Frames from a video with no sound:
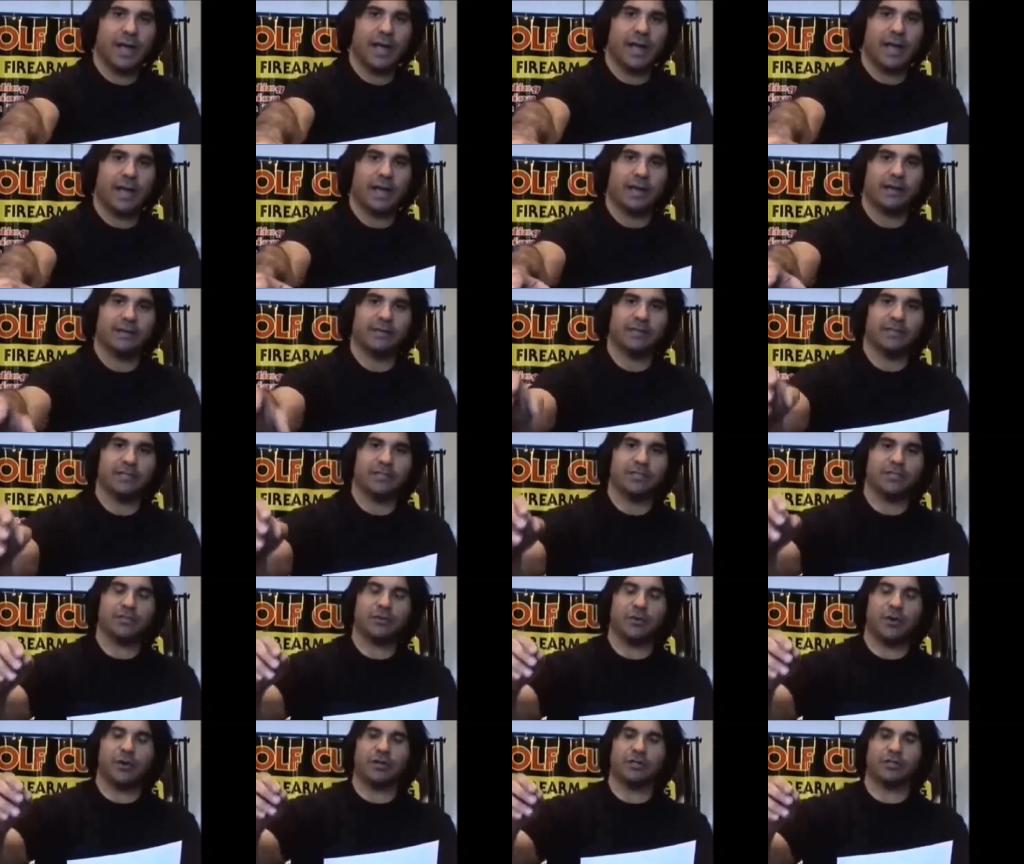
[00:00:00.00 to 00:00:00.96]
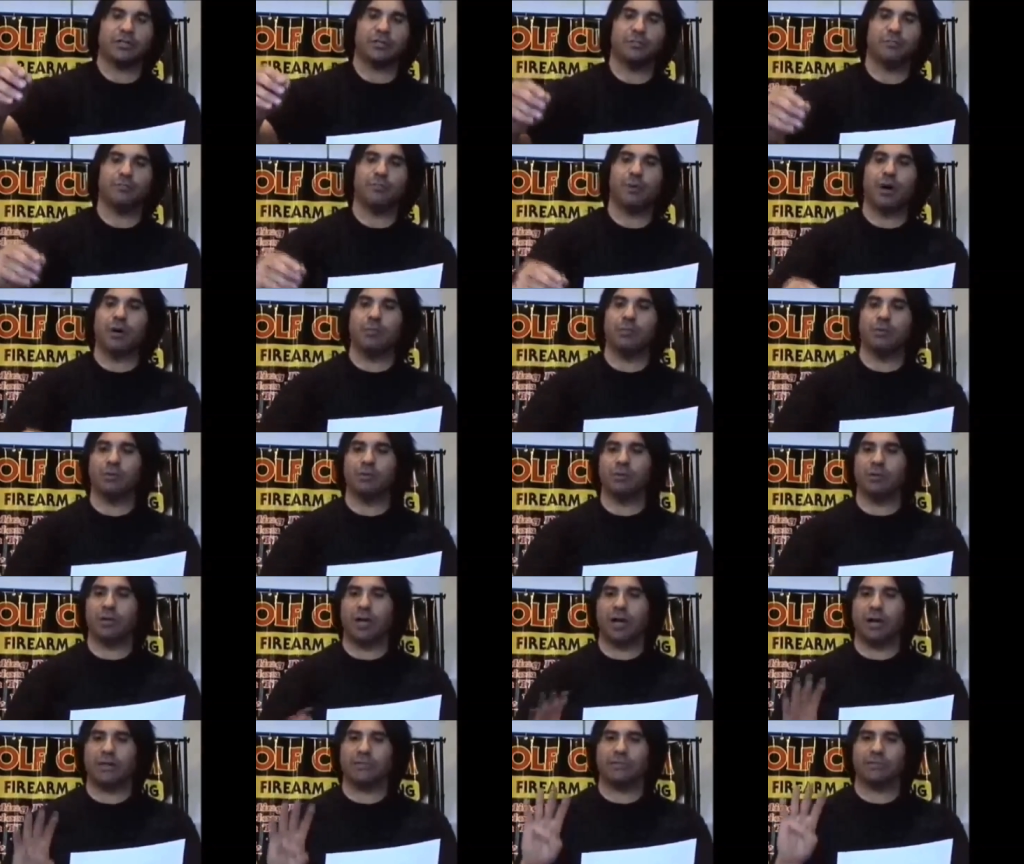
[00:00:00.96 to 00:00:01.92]
and it started to
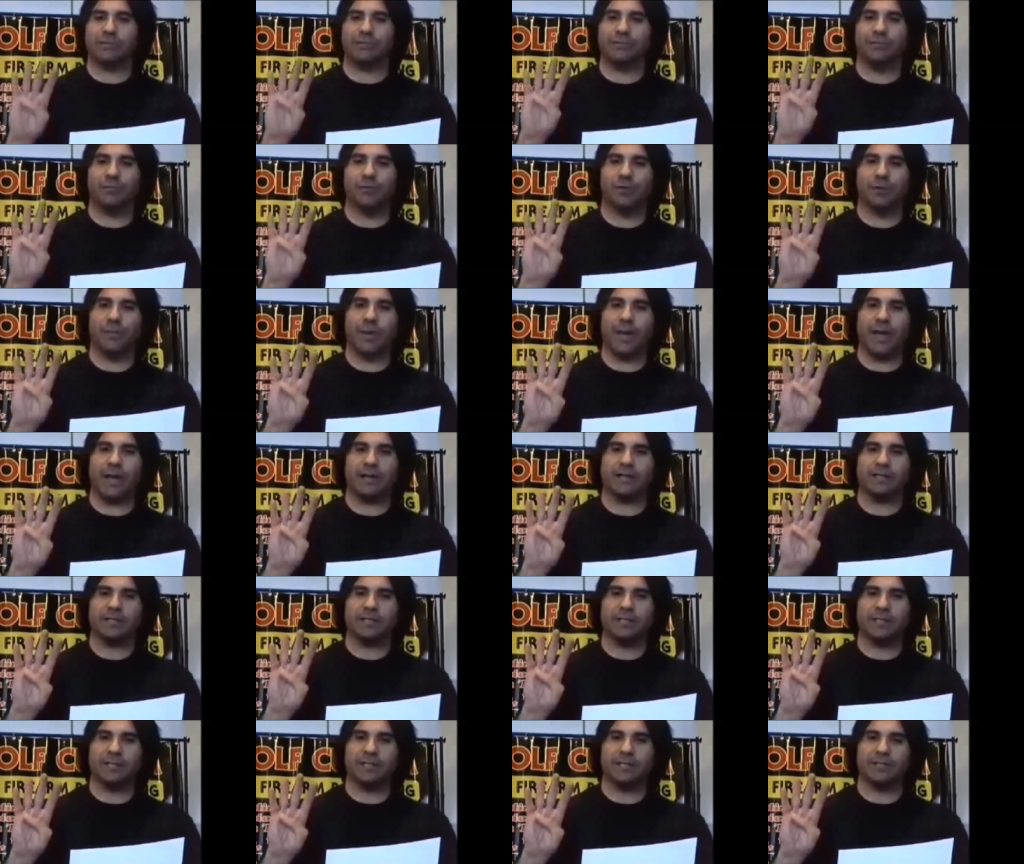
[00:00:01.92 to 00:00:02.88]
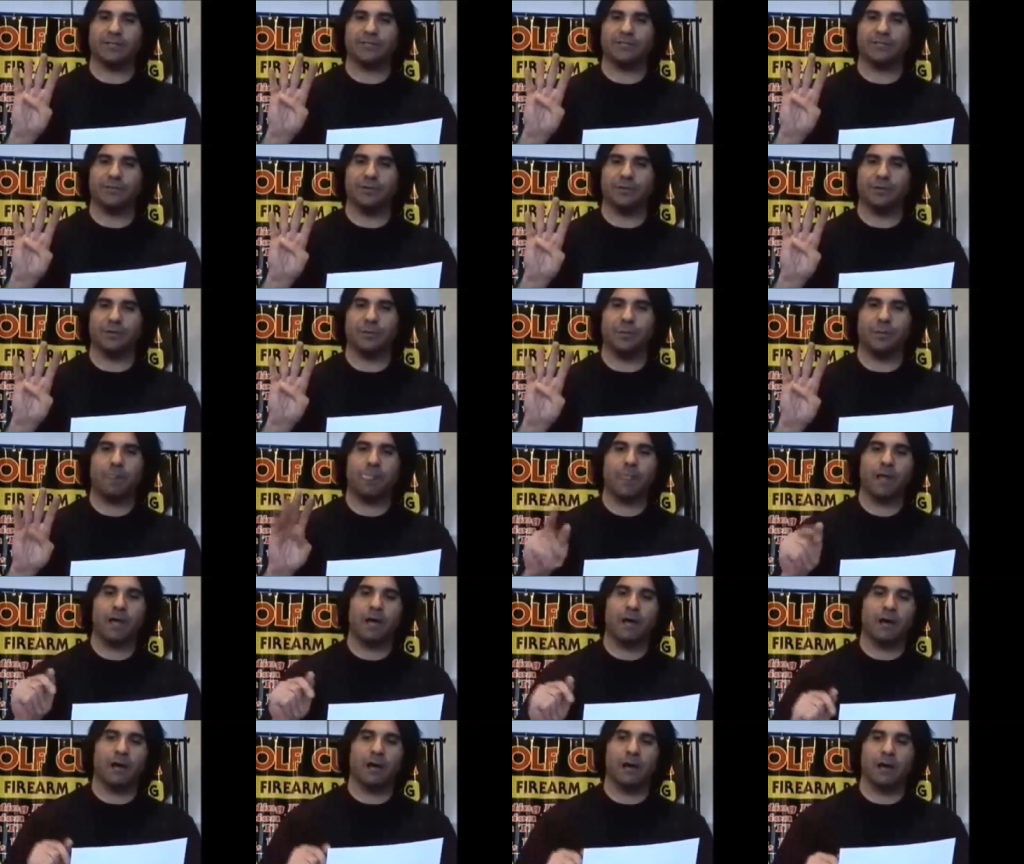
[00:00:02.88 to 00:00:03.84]
bubble after 4 magazines full.
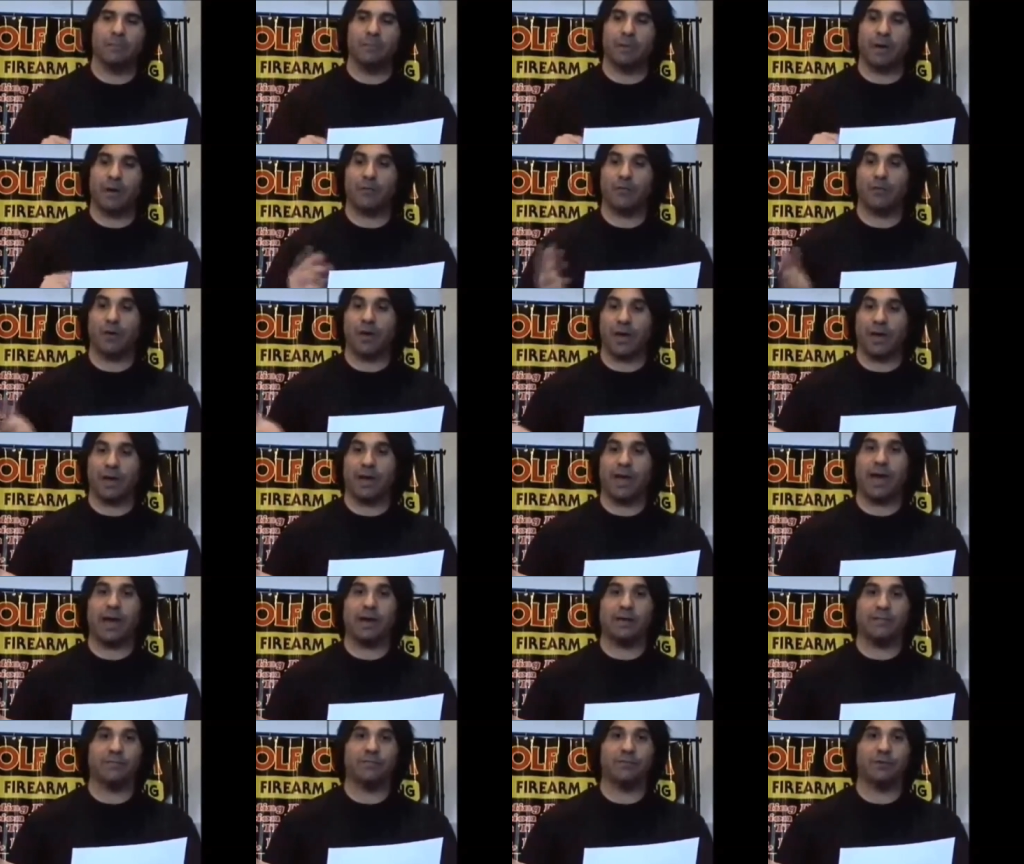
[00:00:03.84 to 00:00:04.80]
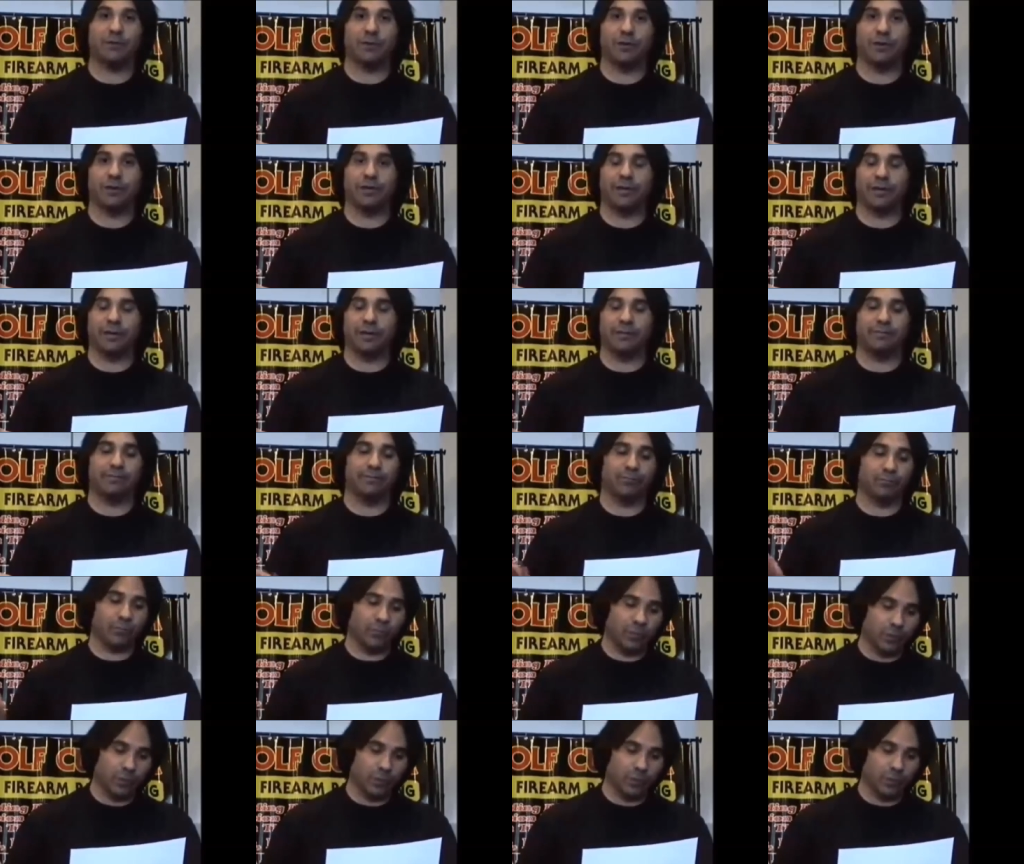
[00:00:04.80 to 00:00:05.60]
I ran out of Duraheat.